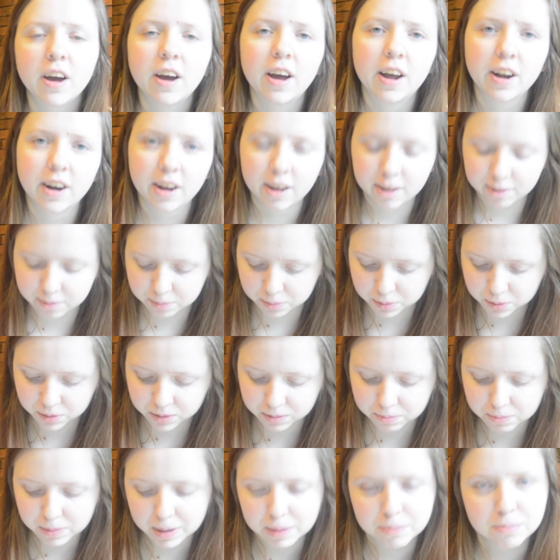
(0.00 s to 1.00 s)
And I've
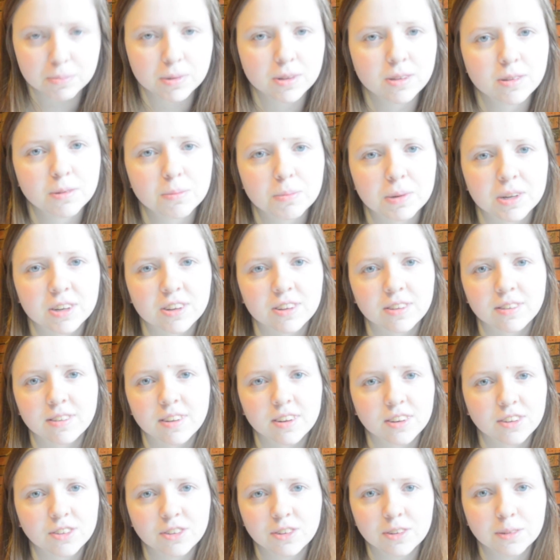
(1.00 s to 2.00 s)
put members because
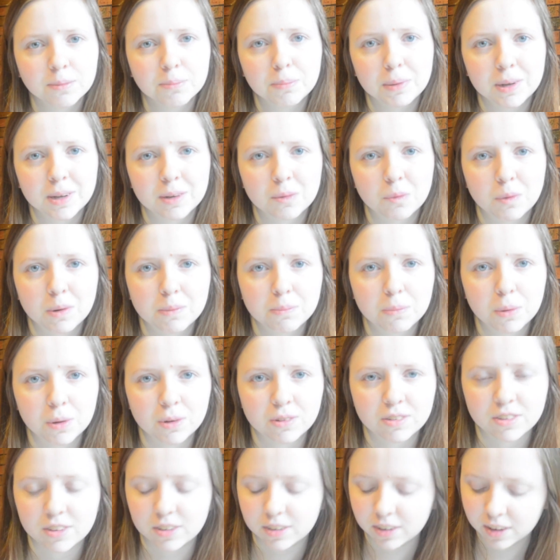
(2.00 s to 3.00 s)
I couldn't pick one
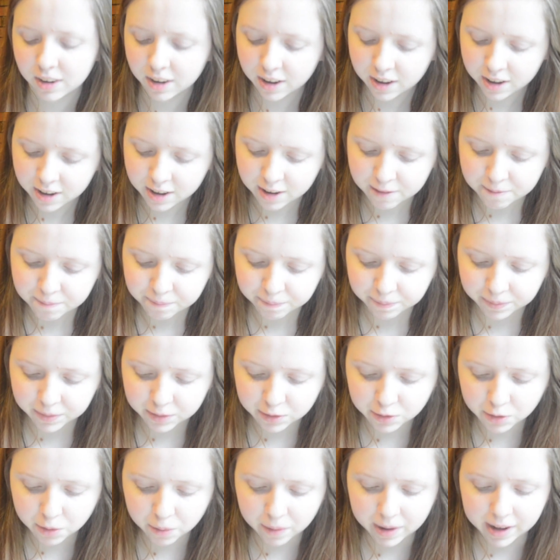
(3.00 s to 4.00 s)
person.
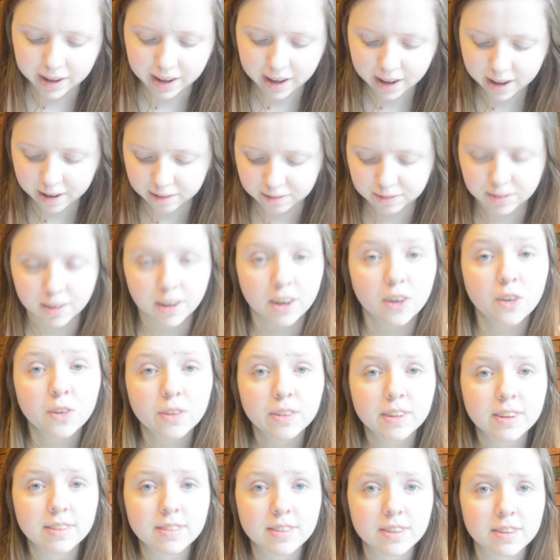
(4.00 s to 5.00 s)
So I have,
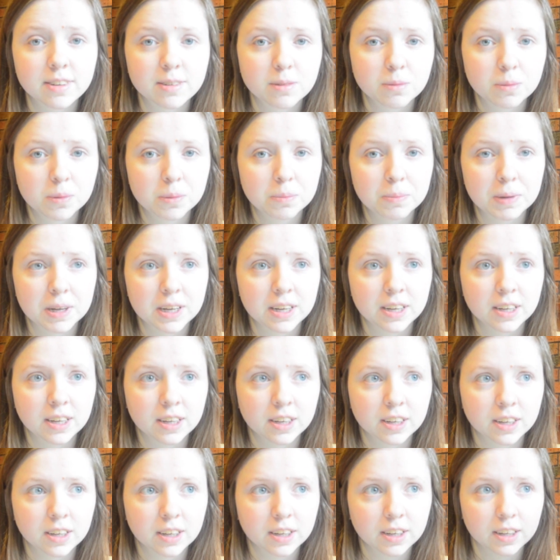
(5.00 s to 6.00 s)
all these links will
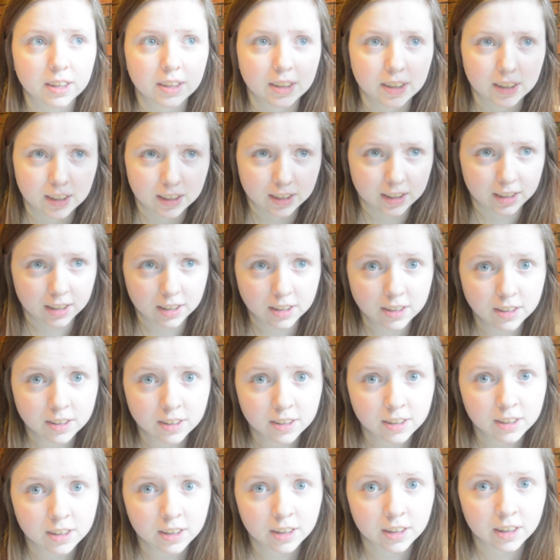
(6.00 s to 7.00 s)
be here
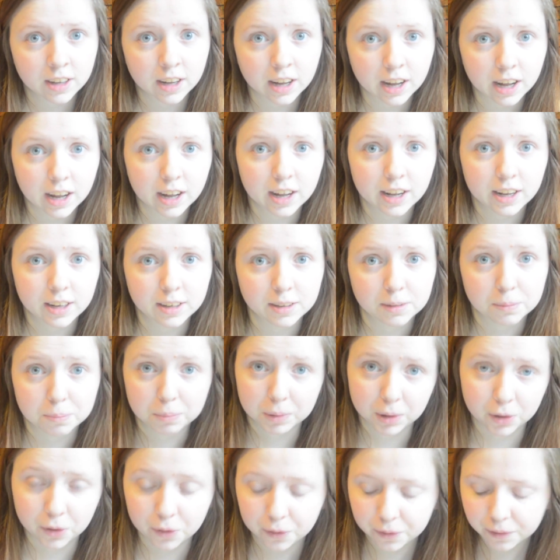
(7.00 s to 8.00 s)
and
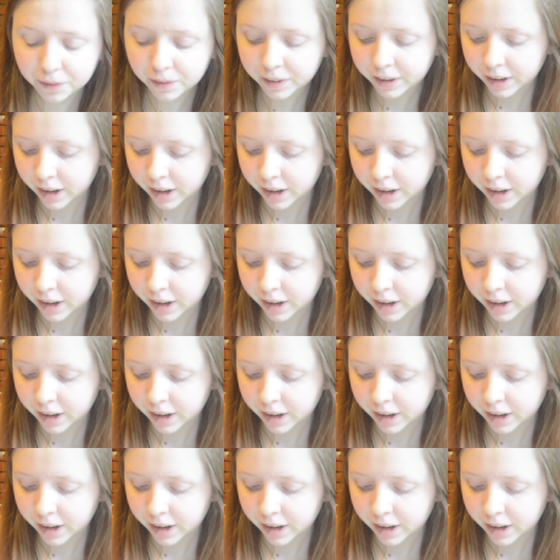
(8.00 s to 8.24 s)
below.